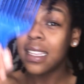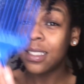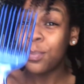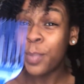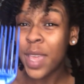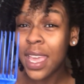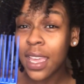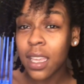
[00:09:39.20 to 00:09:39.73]

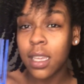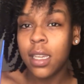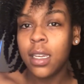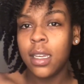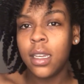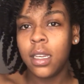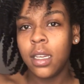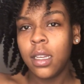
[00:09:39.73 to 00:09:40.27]
pick
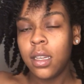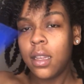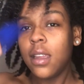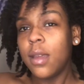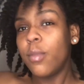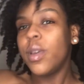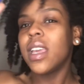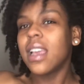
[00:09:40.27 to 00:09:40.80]

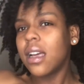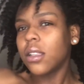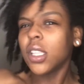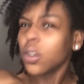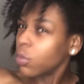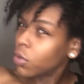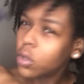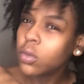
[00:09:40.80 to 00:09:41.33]
and pick out the
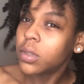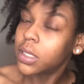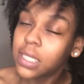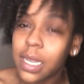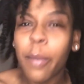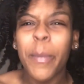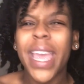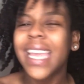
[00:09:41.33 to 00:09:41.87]
roots to
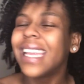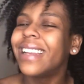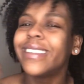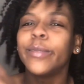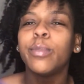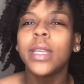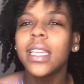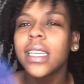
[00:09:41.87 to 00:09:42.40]
make it as
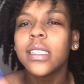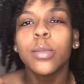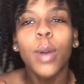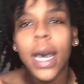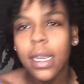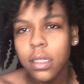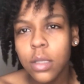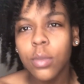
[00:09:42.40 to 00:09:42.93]
big as
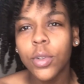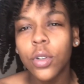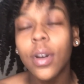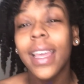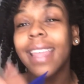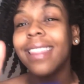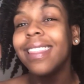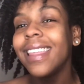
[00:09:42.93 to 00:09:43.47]
possible.
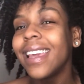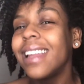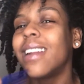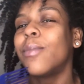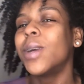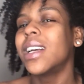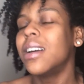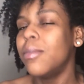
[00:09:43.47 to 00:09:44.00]
And then I'm
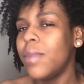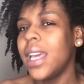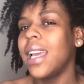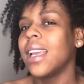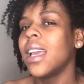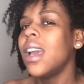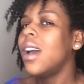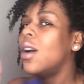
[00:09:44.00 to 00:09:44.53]
gonna come back
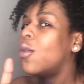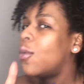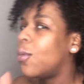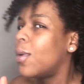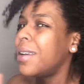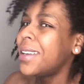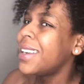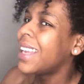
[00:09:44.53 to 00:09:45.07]

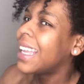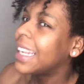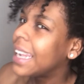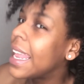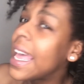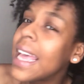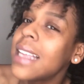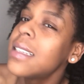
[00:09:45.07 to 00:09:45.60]
one
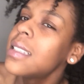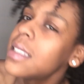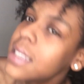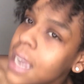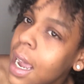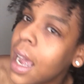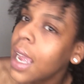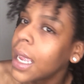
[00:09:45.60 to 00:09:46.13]
last
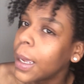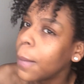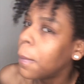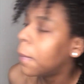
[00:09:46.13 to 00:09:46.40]
time.